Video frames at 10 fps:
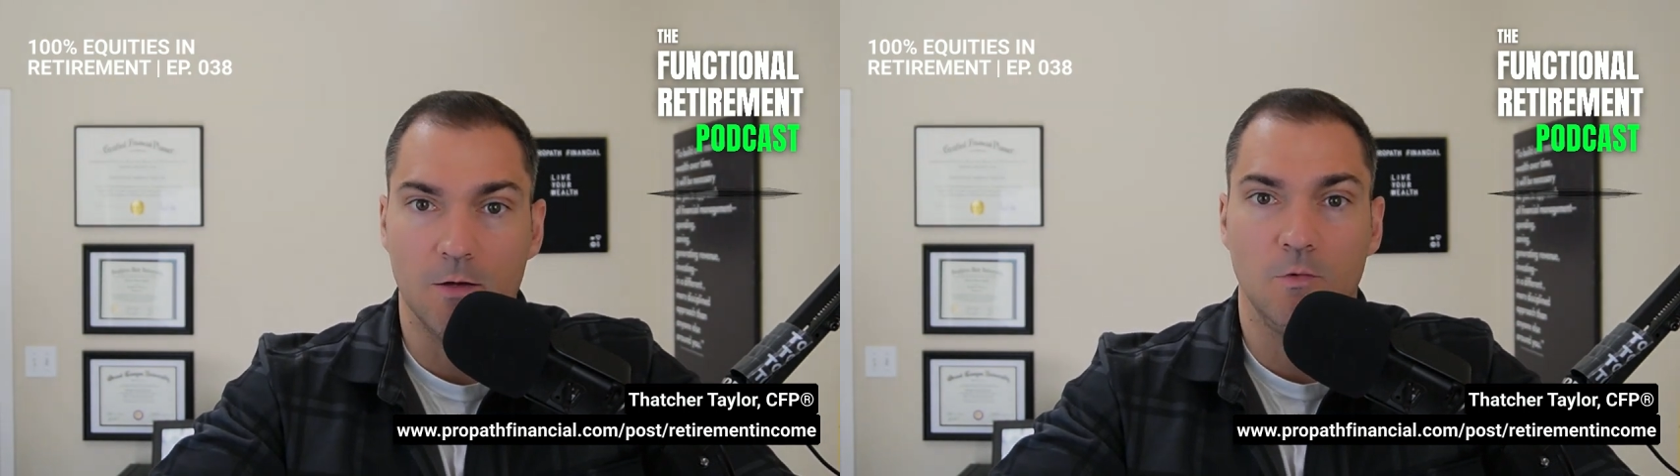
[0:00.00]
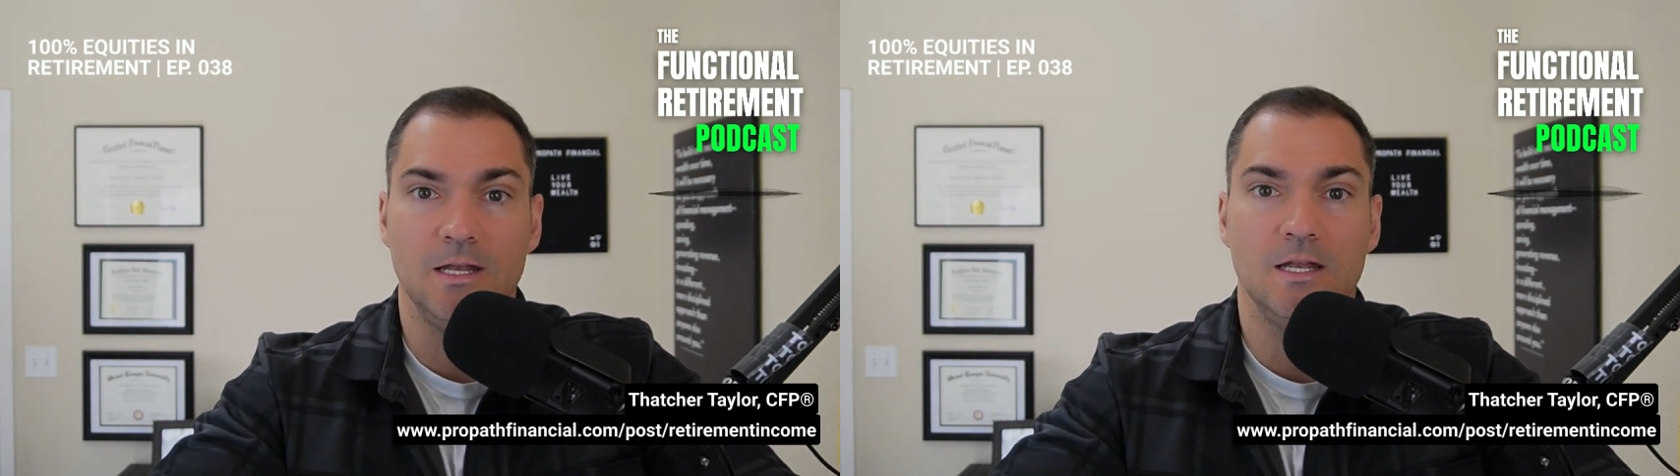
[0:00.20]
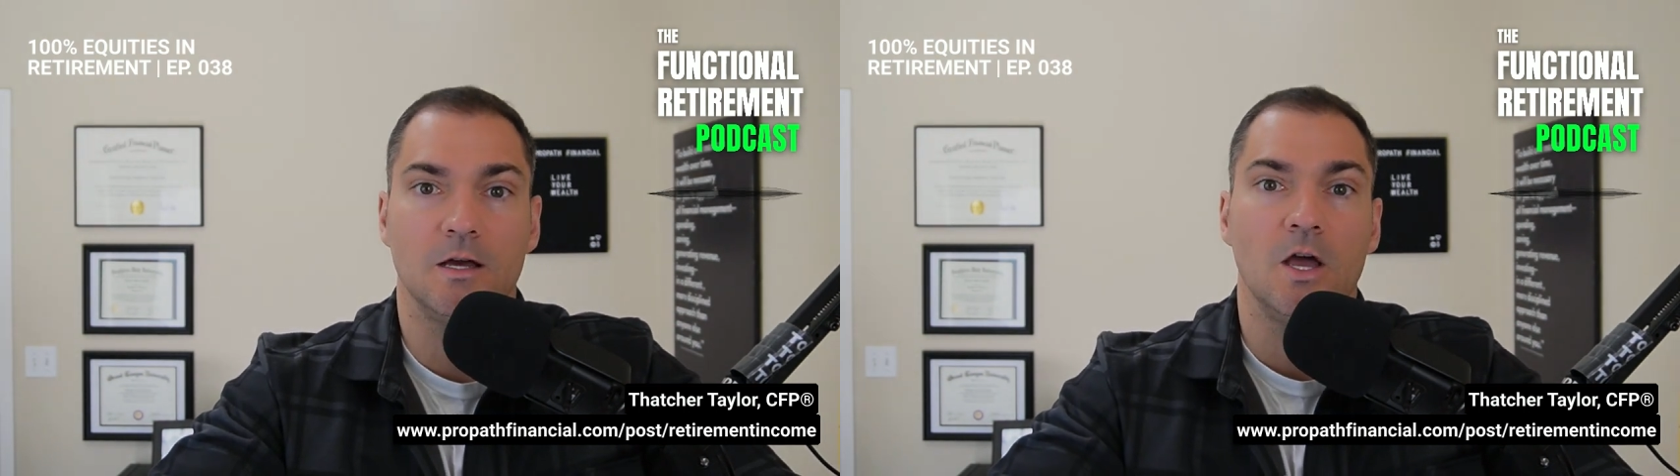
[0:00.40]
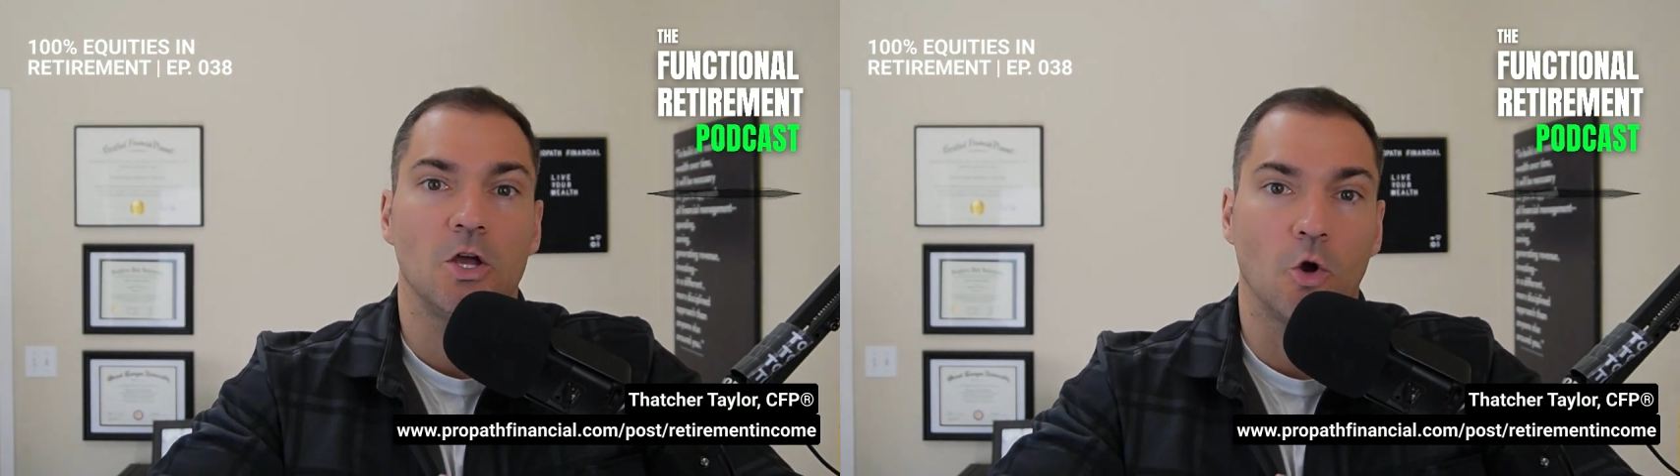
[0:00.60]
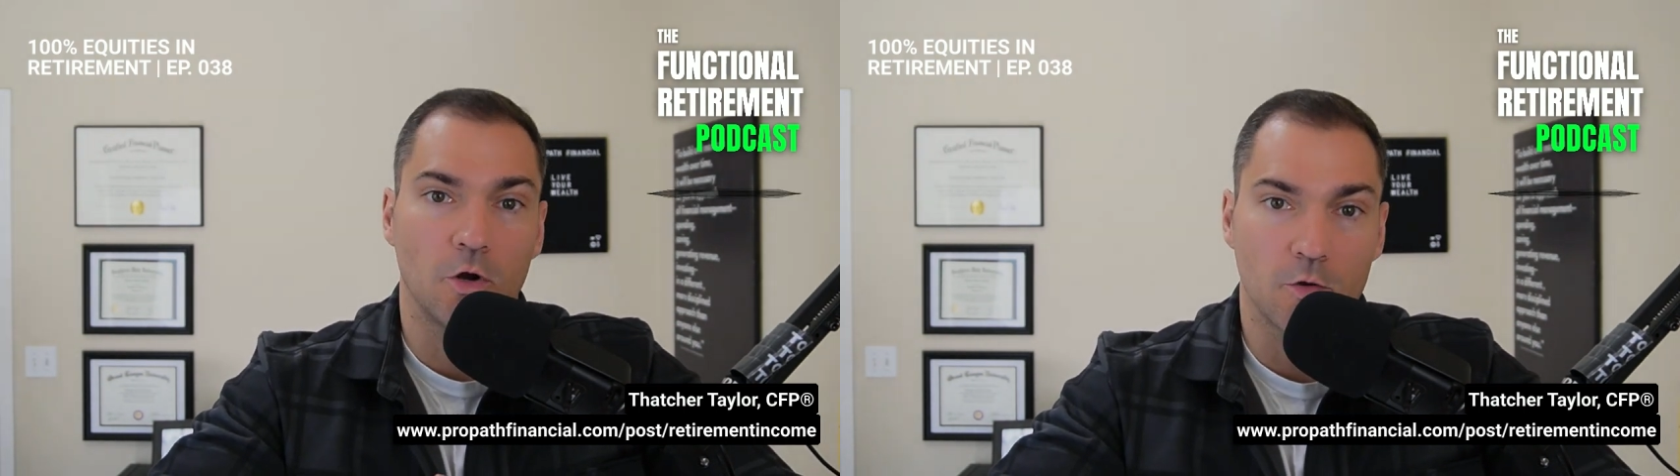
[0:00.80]
We need to
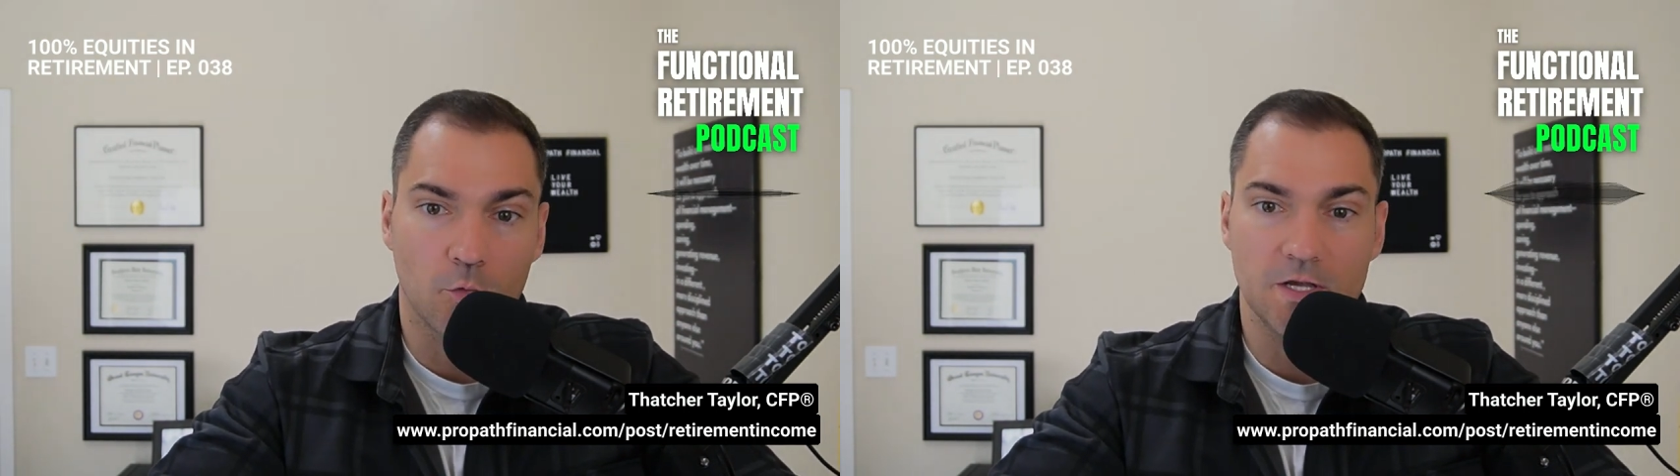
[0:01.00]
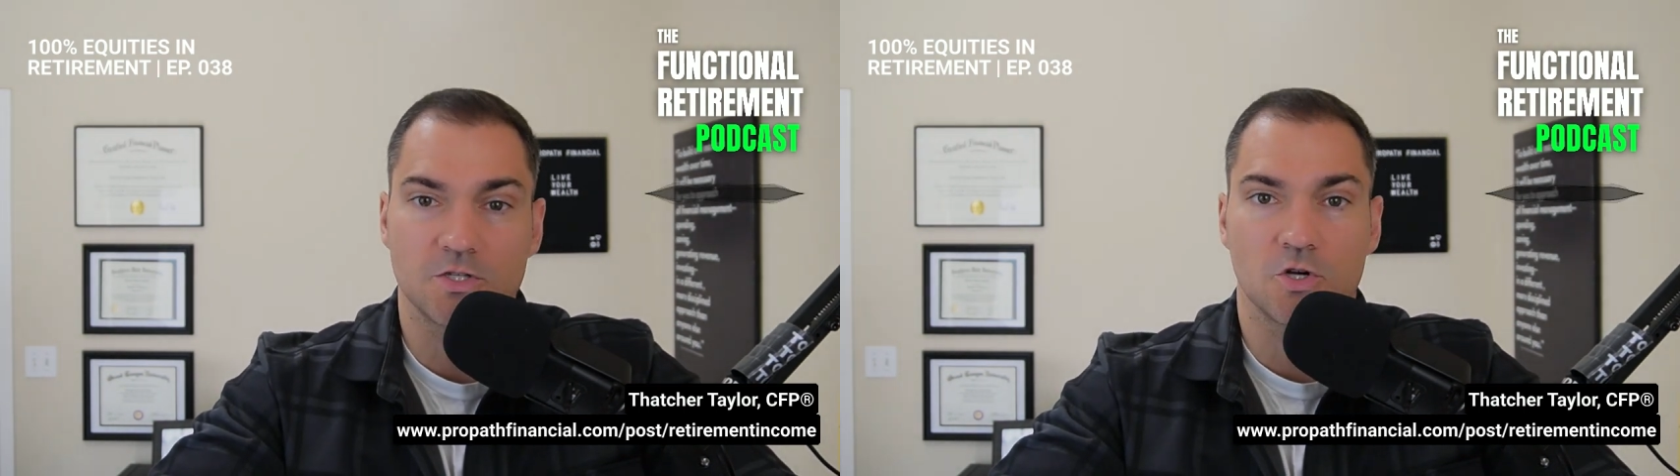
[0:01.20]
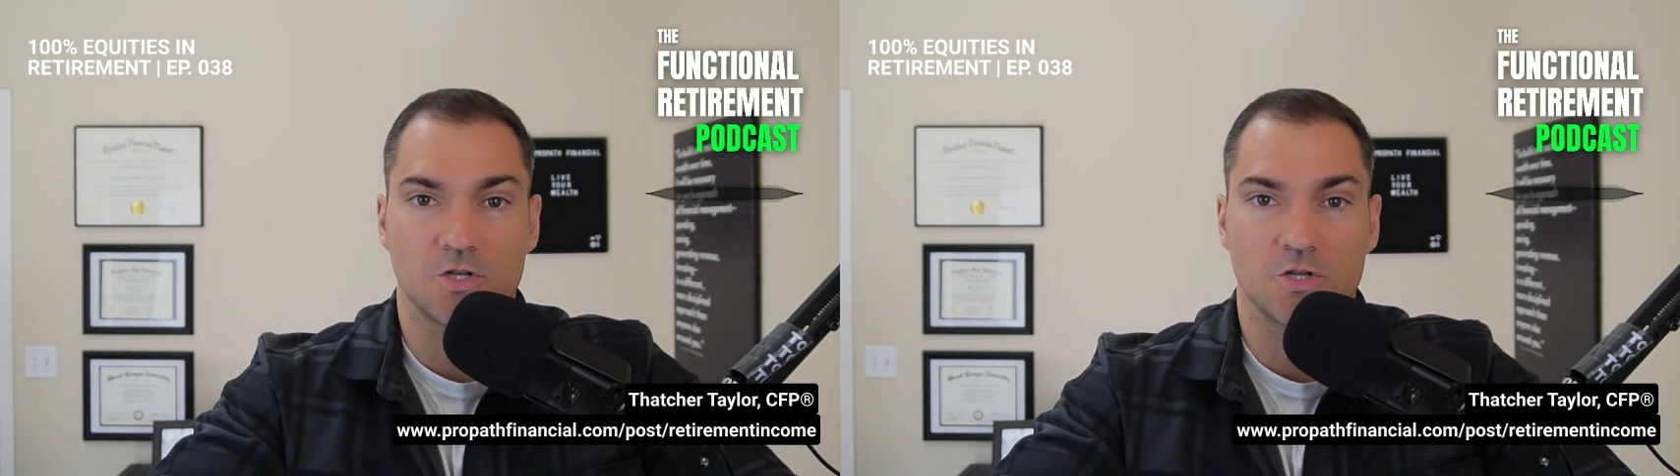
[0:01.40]
go to the research.